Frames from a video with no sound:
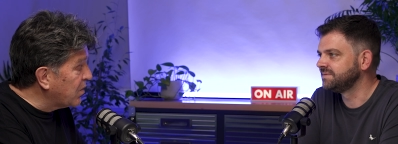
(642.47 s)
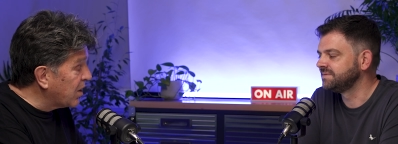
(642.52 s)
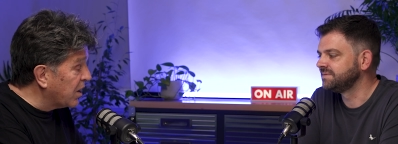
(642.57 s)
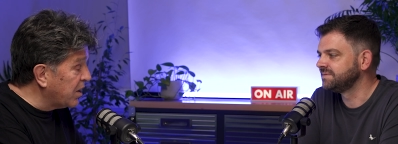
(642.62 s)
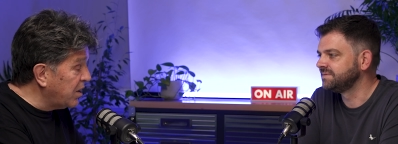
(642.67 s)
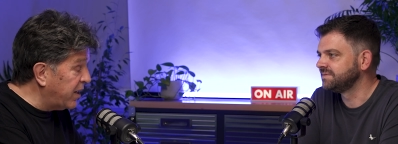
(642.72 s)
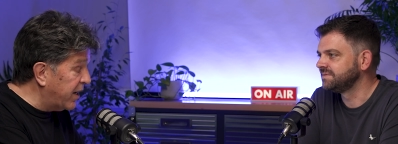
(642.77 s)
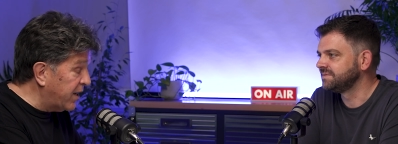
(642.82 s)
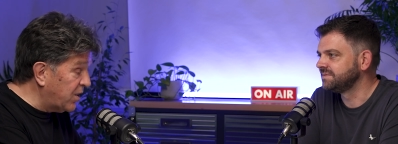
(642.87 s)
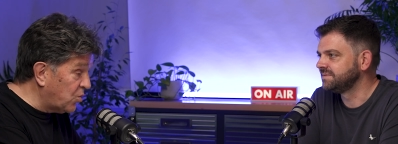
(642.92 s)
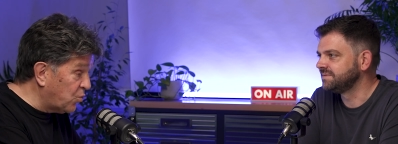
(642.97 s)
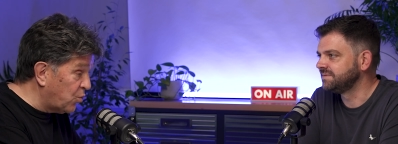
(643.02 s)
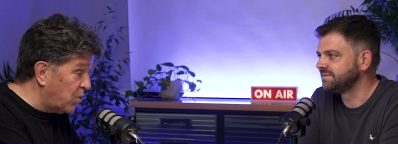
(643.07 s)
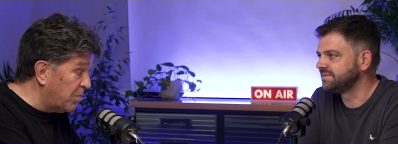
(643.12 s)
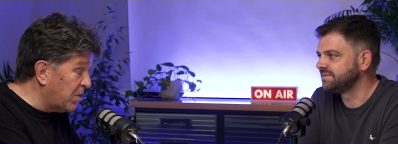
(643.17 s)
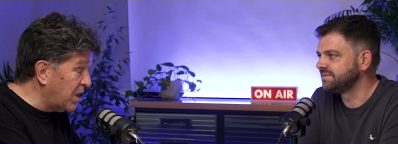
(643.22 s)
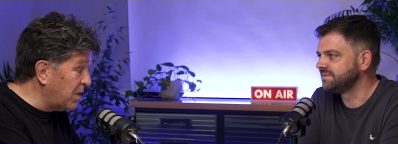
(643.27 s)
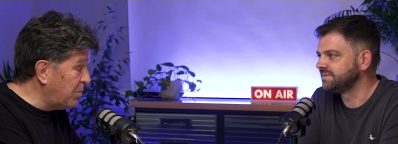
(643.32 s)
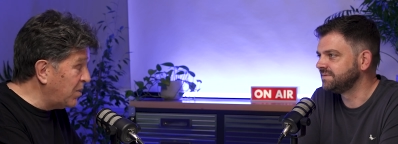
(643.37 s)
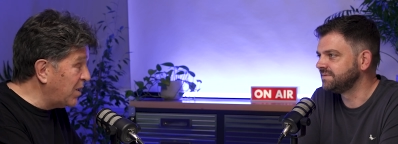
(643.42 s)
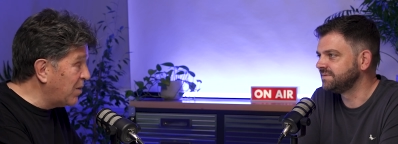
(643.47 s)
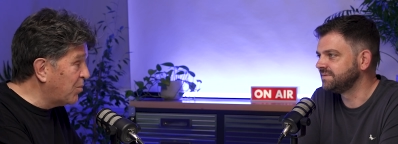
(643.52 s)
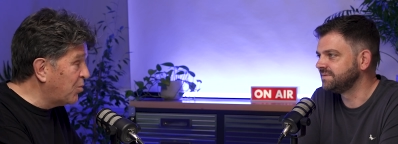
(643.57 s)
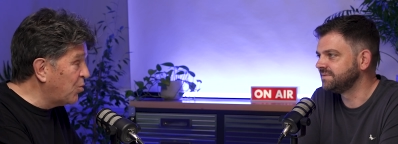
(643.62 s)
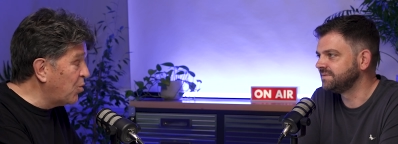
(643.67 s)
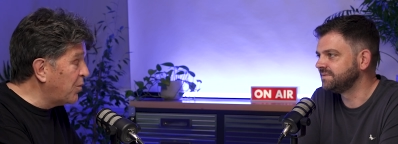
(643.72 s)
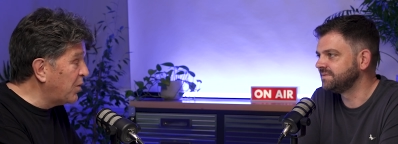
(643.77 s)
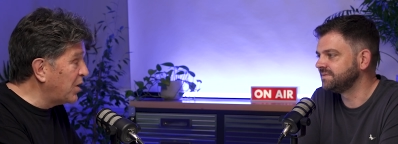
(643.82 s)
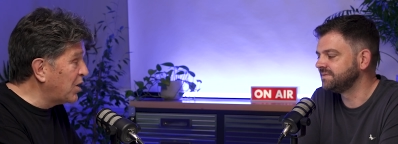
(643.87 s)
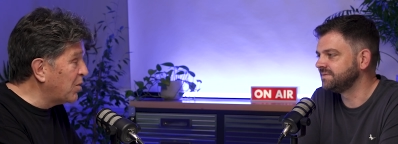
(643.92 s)
Speaker 1: yes, we might be
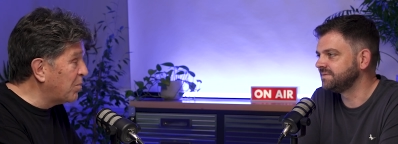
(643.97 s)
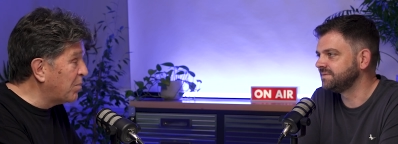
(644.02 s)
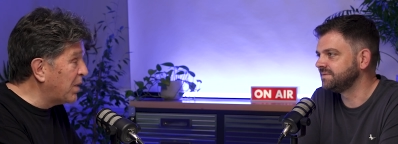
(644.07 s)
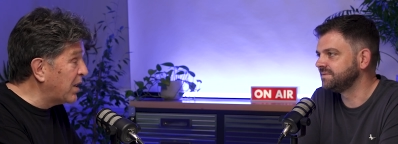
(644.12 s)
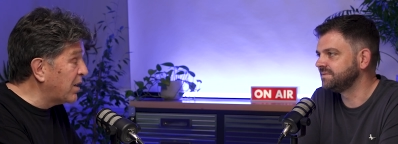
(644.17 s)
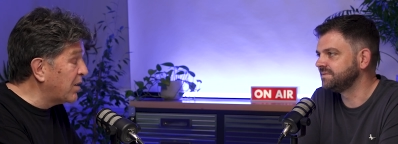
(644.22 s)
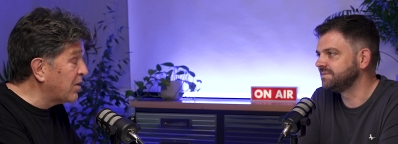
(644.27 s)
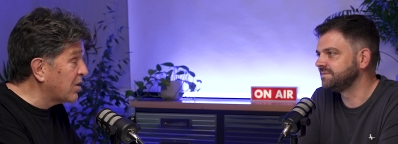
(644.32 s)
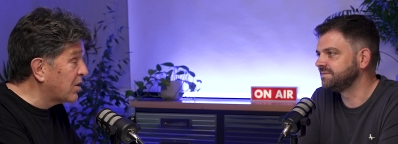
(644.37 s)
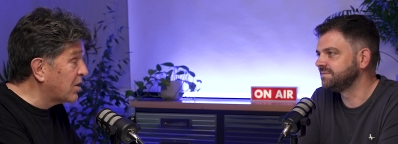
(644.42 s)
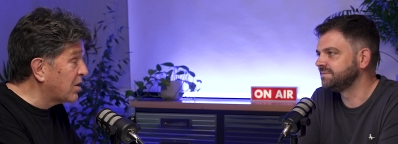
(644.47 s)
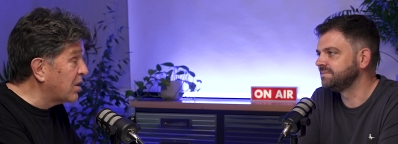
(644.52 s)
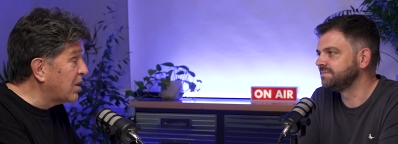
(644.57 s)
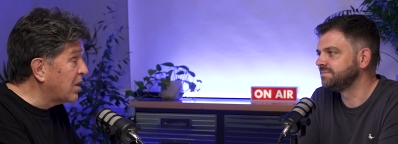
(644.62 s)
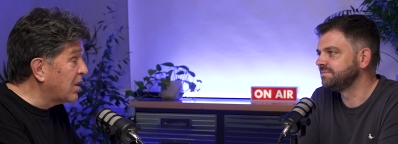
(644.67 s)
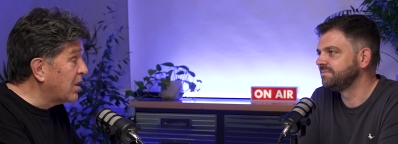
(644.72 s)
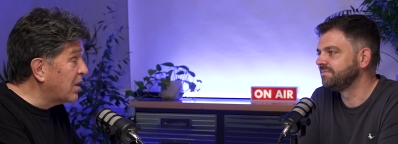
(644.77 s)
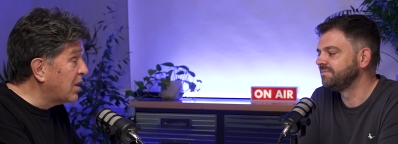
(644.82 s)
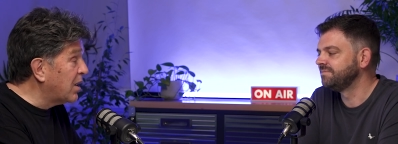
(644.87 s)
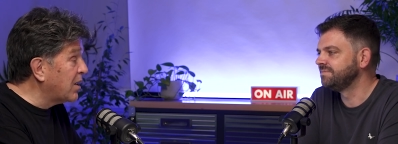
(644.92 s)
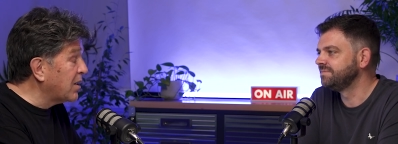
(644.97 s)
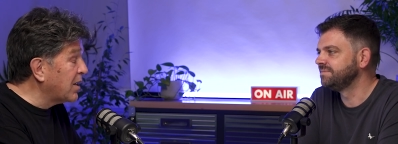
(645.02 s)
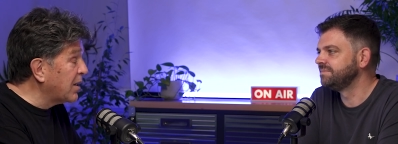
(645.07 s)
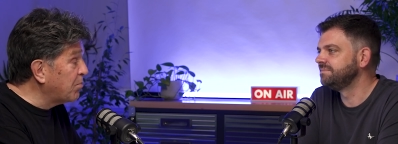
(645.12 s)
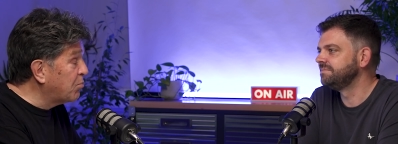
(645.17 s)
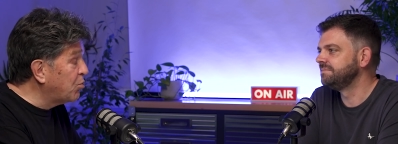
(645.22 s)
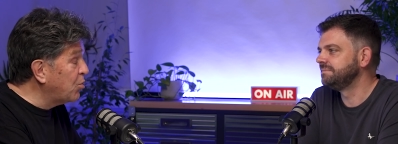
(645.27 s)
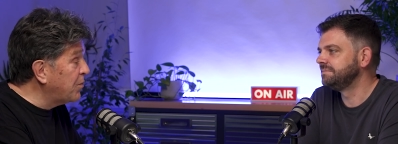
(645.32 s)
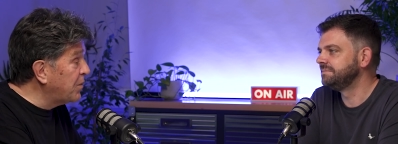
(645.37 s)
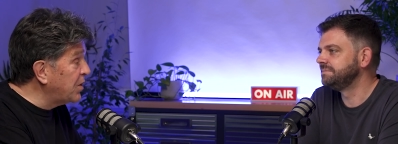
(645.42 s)
improving your balance and
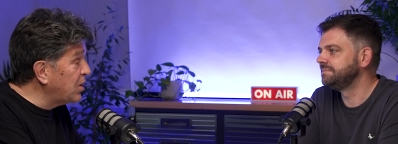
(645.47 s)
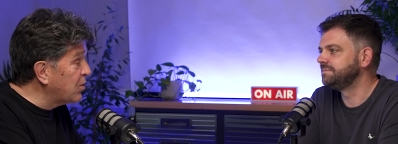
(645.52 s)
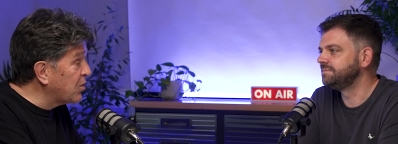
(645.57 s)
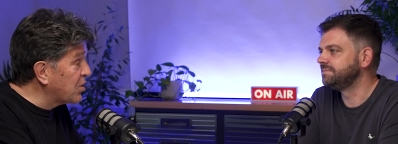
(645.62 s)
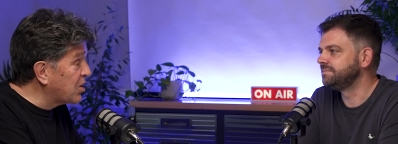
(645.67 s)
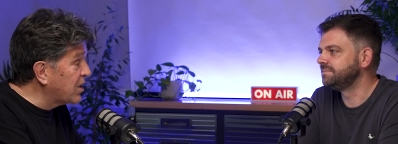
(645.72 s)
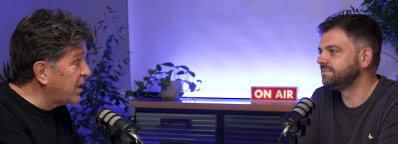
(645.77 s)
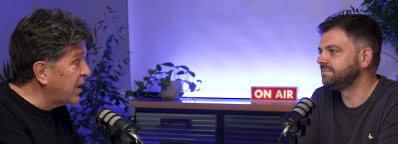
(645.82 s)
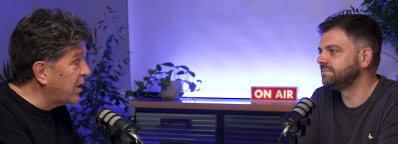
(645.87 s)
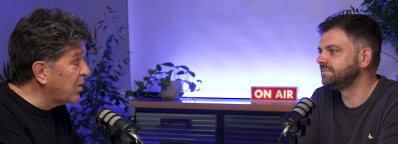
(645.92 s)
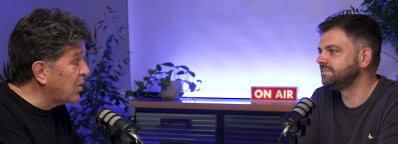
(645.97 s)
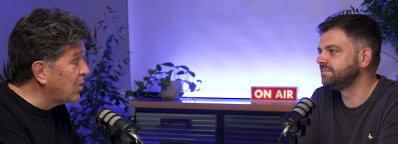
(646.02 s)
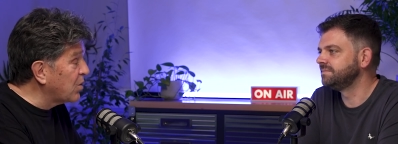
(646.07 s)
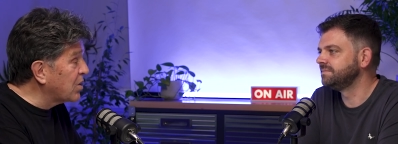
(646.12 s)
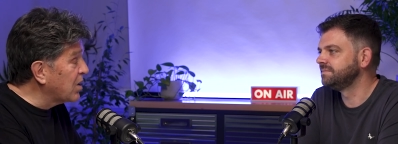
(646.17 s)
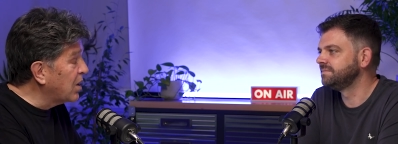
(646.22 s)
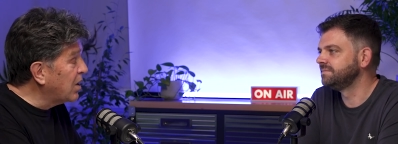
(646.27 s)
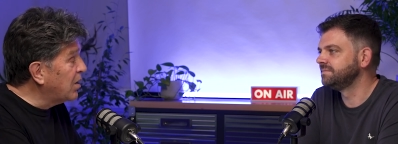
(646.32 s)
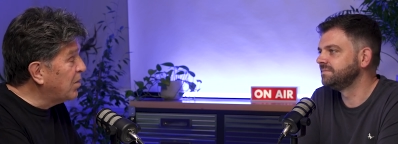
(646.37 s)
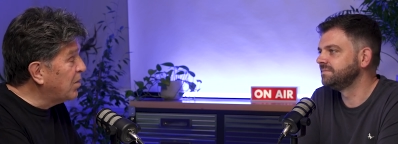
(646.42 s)
improving your skills,